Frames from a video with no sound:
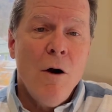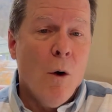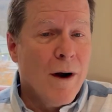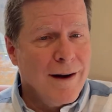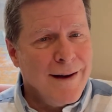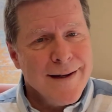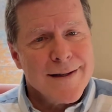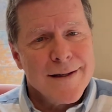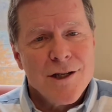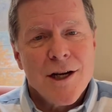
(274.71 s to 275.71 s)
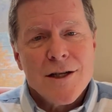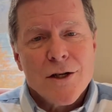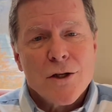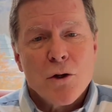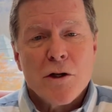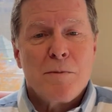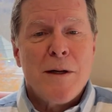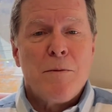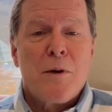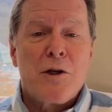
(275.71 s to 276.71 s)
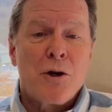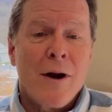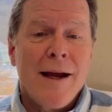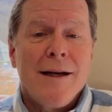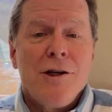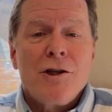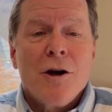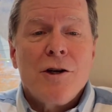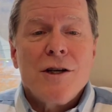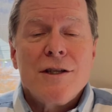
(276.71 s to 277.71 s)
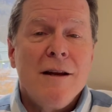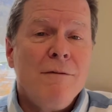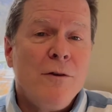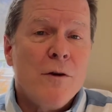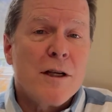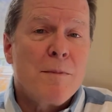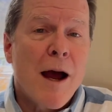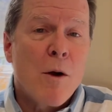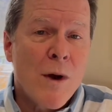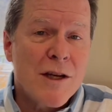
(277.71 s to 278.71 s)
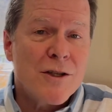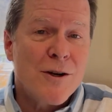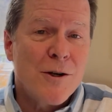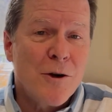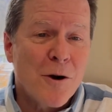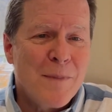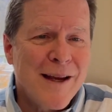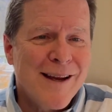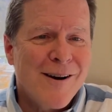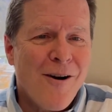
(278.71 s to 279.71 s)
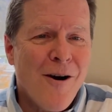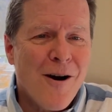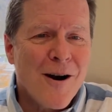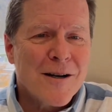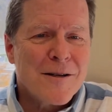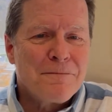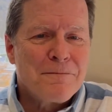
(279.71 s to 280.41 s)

or at least the Jesus who has been portrayed in churches influenced by Western European art.